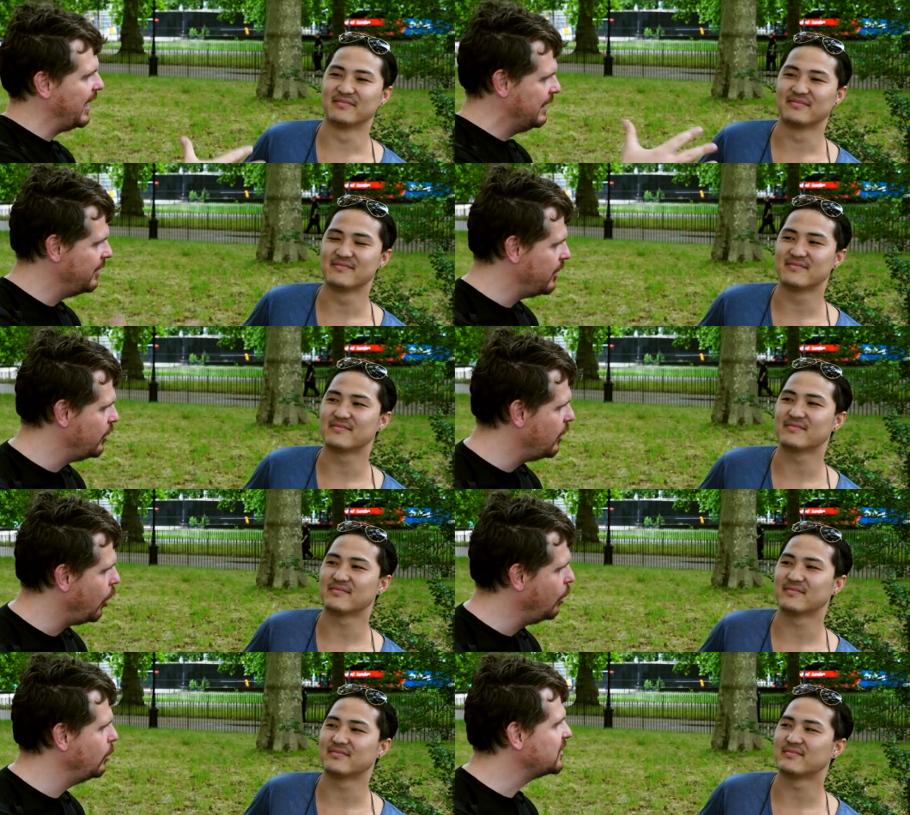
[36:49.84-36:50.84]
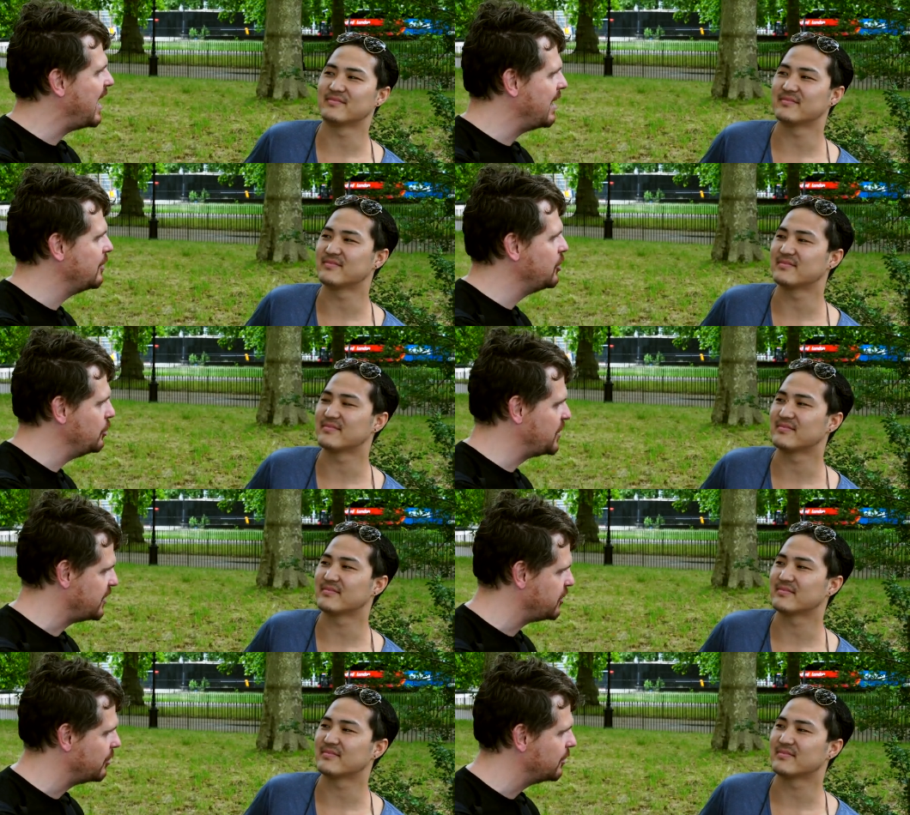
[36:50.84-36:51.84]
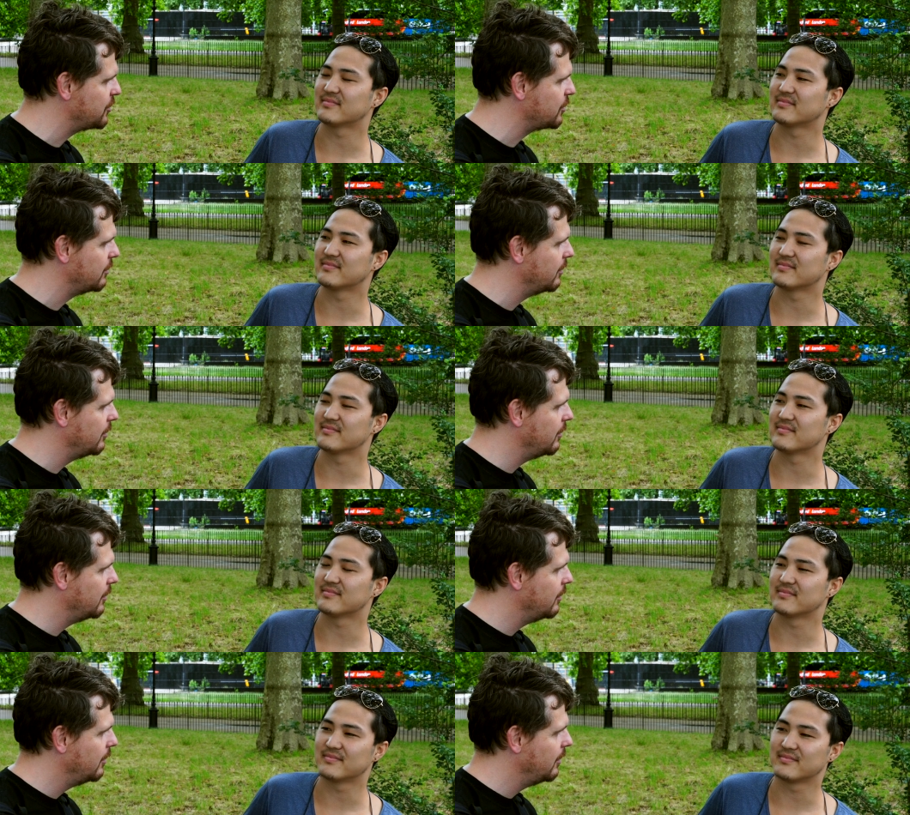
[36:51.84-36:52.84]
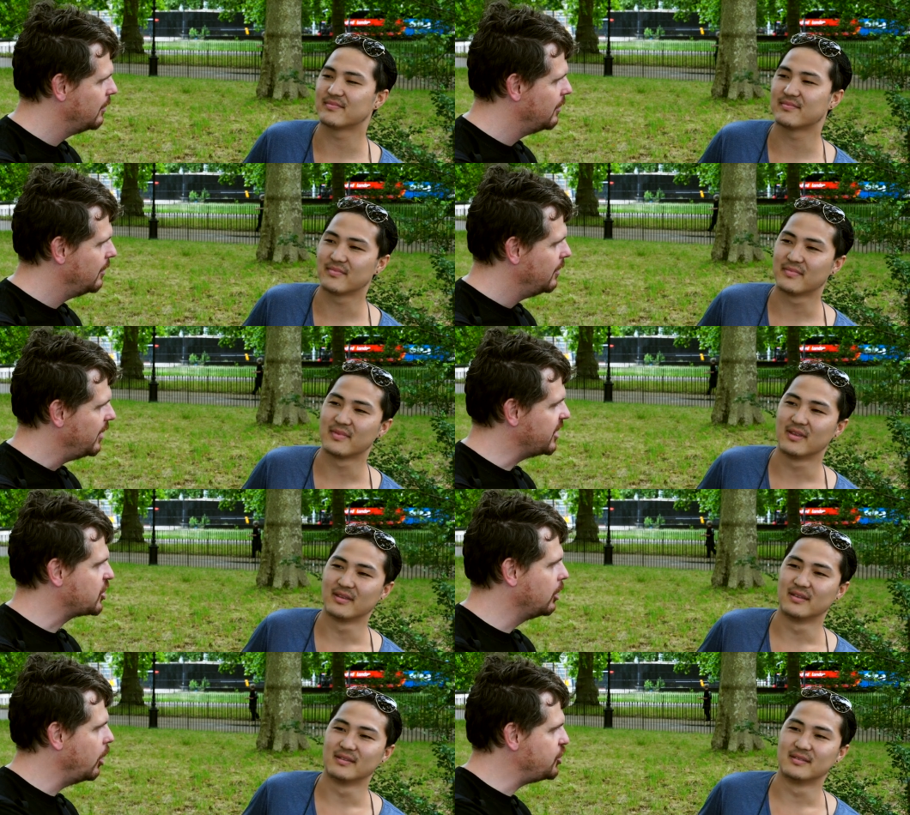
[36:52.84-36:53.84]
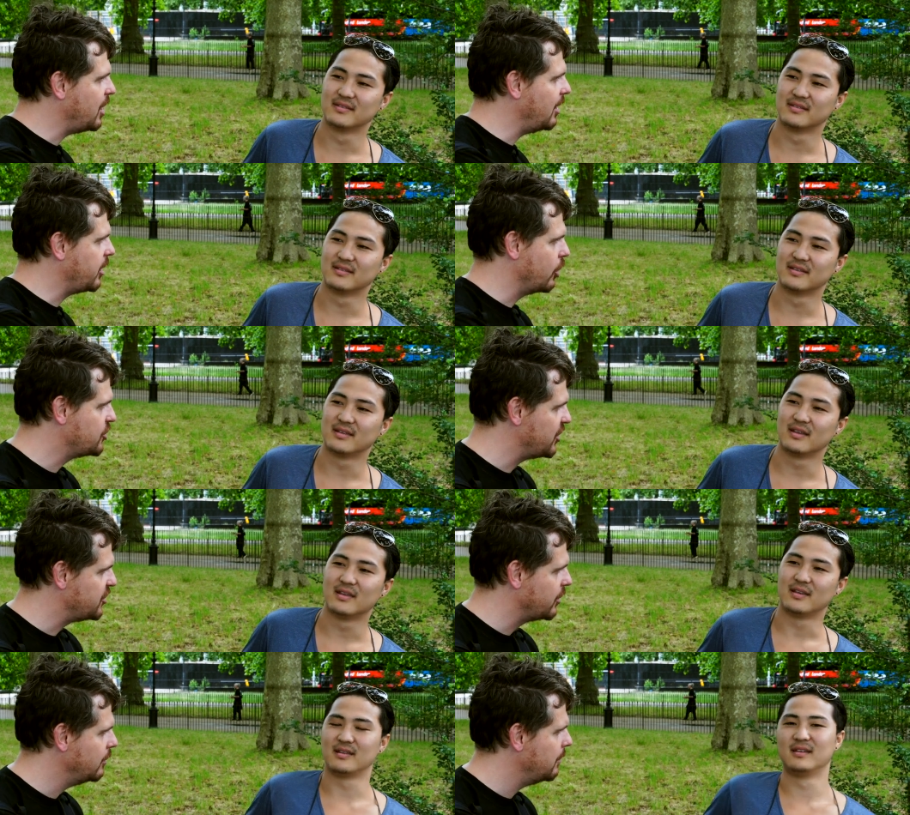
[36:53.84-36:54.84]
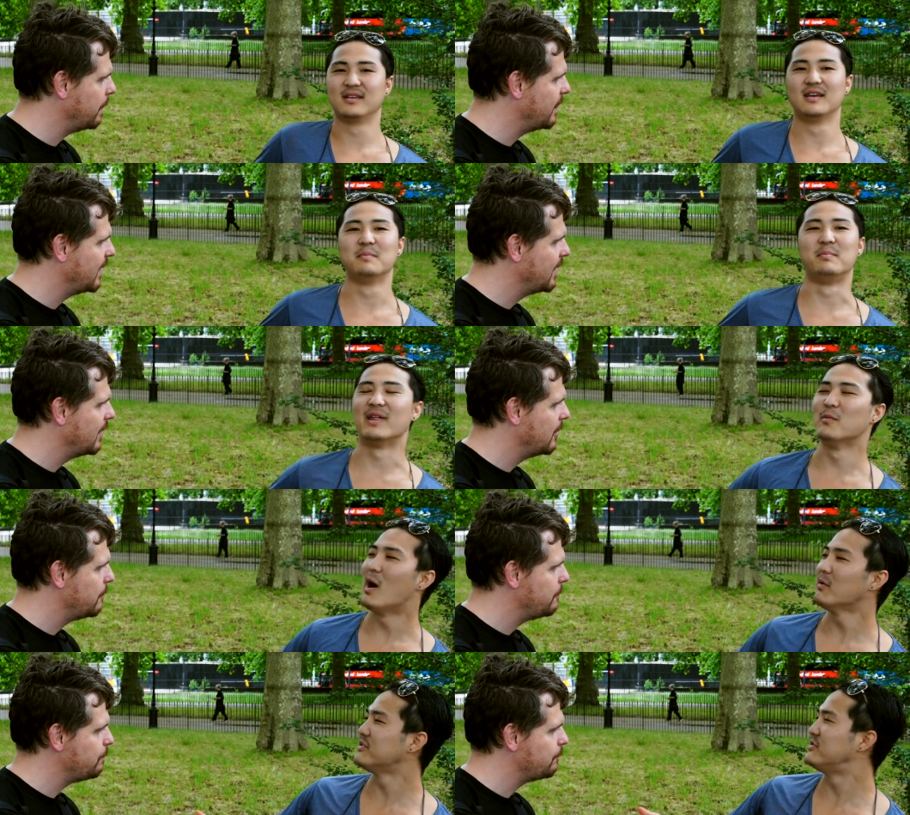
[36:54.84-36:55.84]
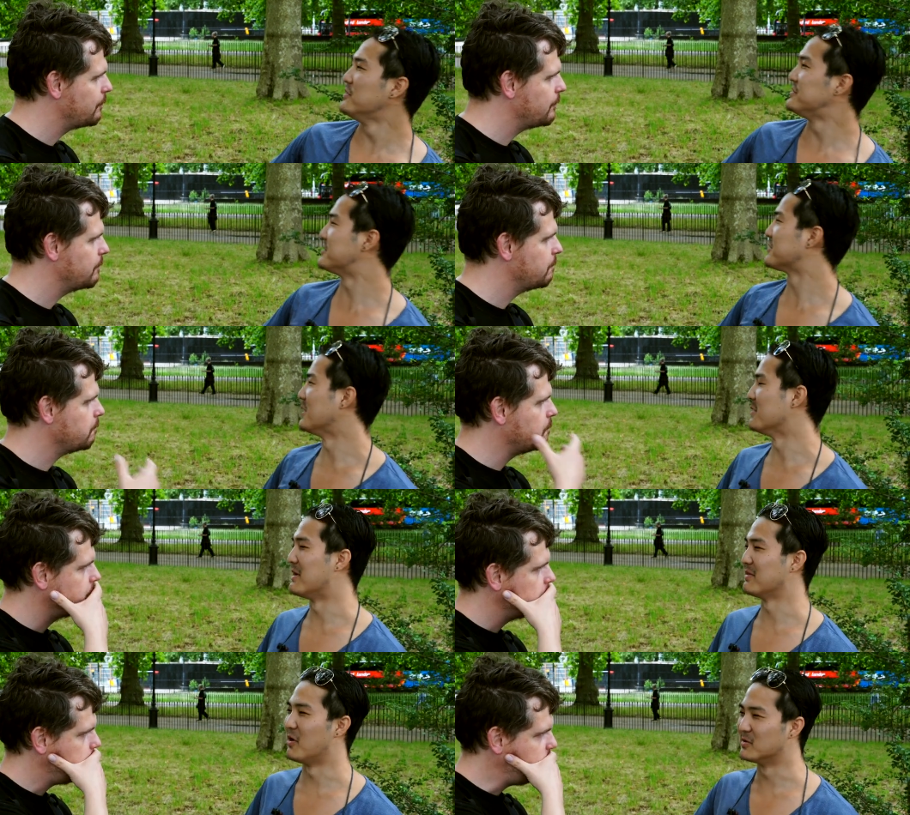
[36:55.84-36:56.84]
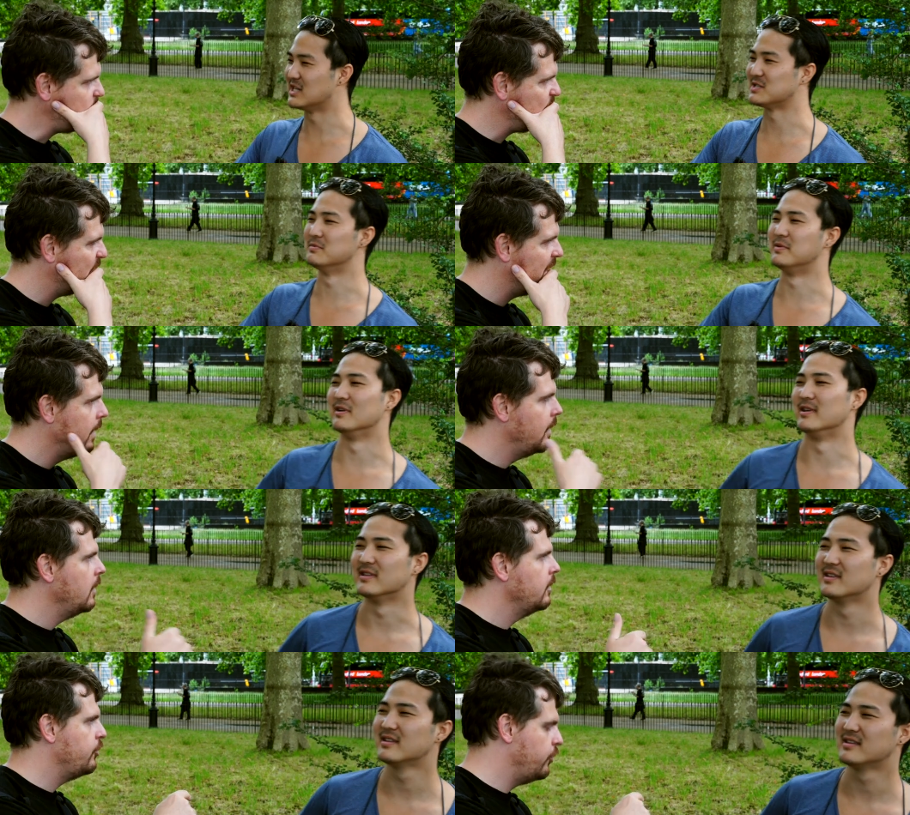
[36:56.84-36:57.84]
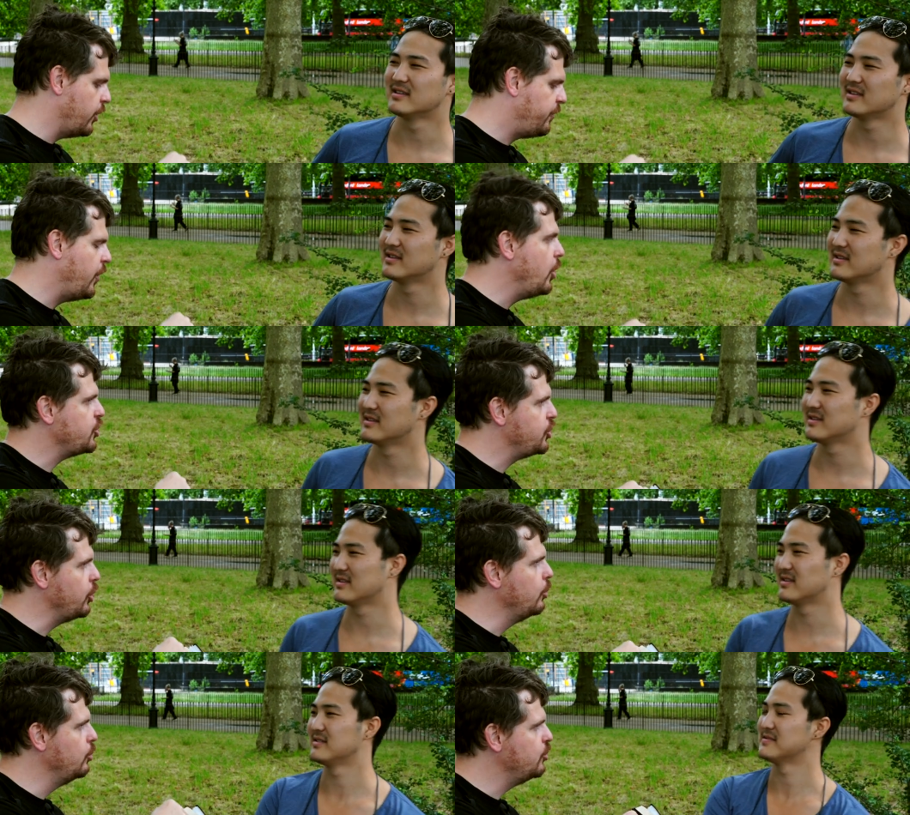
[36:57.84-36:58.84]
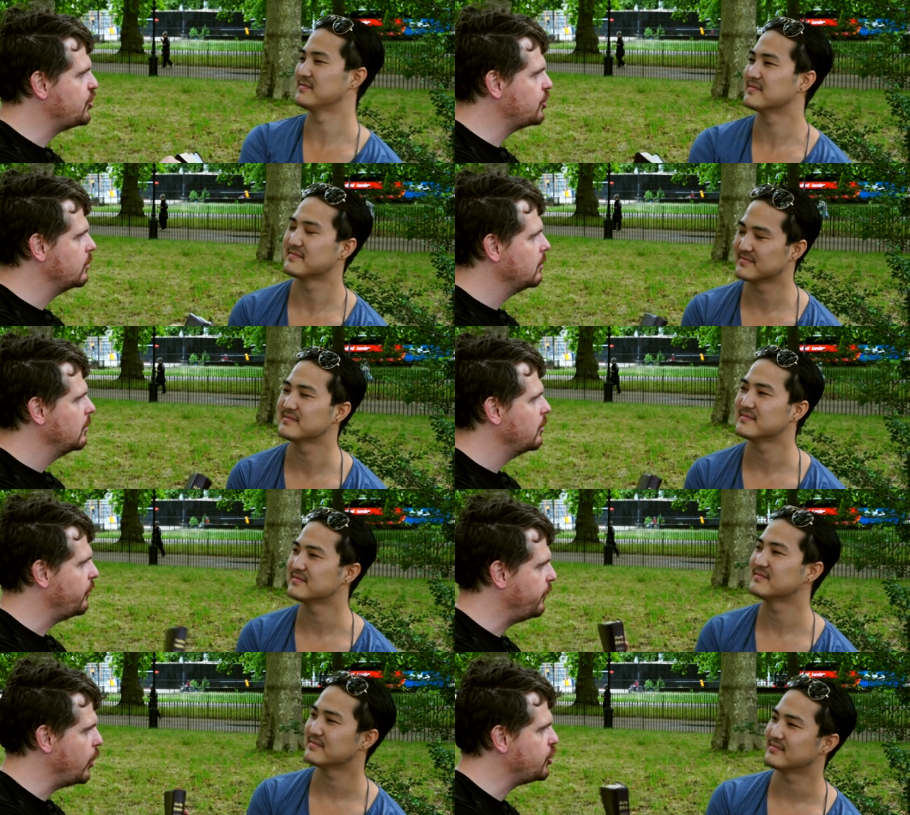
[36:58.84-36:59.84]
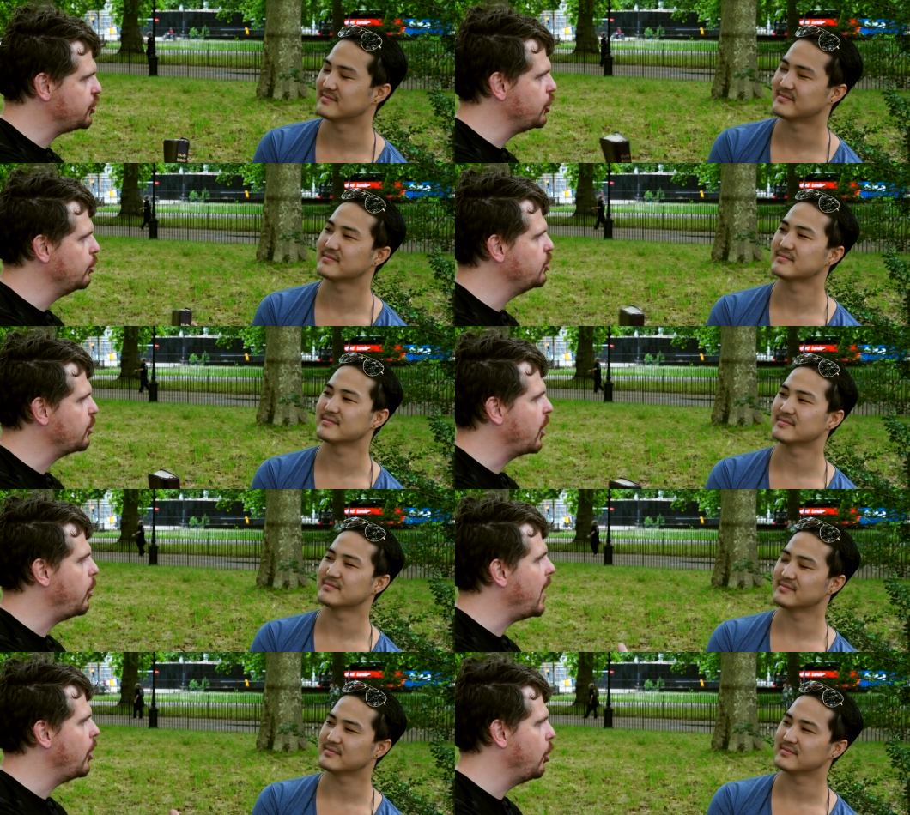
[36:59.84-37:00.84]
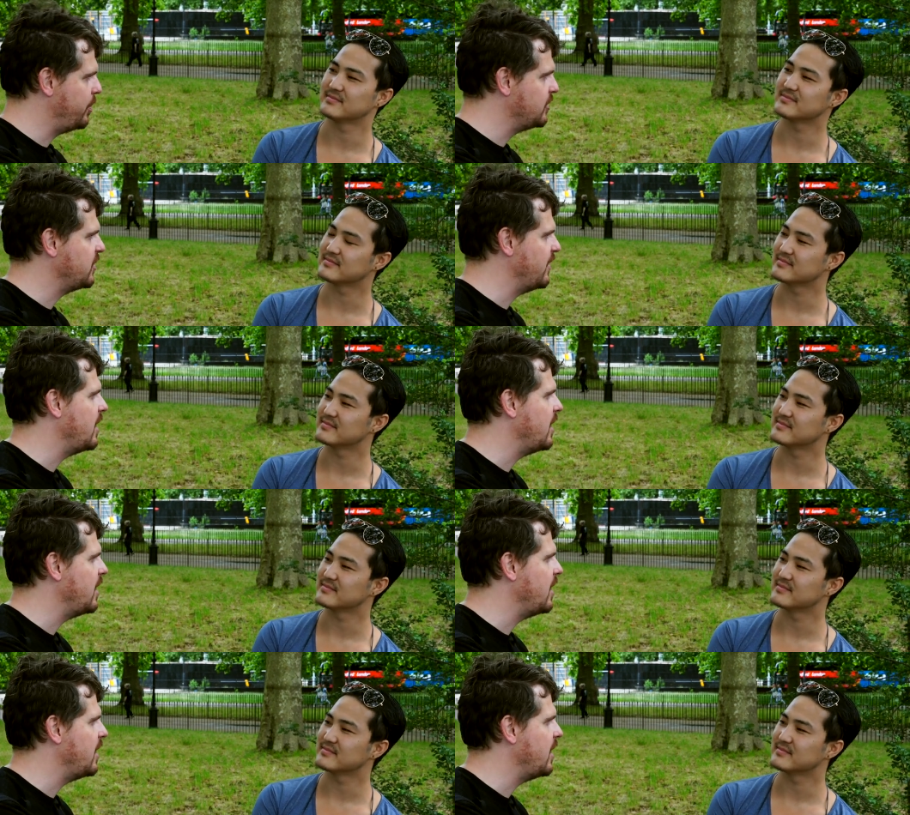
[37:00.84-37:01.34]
Speaker 1: in the Old and the New Testaments. It's logically consistent. But
Speaker 2: then why would the Jews disagree about the Old Testament one?
Speaker 1: The first Jews, the first Jews were quite open to the